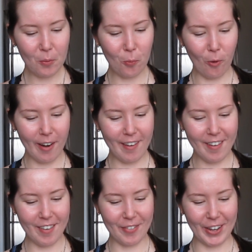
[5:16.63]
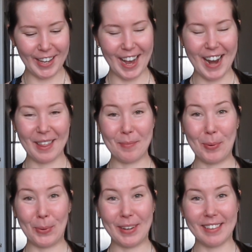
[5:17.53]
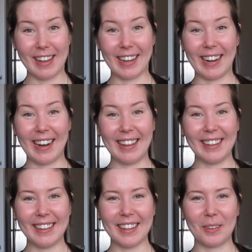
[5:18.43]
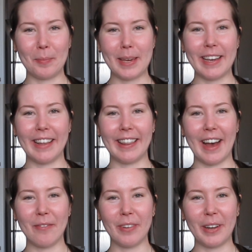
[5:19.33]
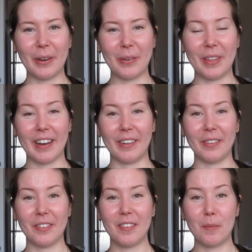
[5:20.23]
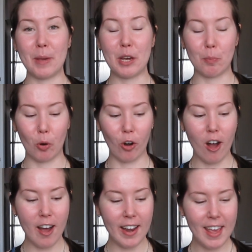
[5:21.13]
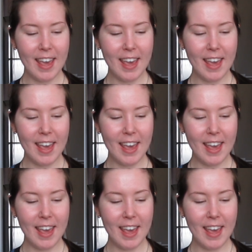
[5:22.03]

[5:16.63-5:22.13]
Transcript: One of kind of the points I can highlight that'll be in that video that I'll speak more on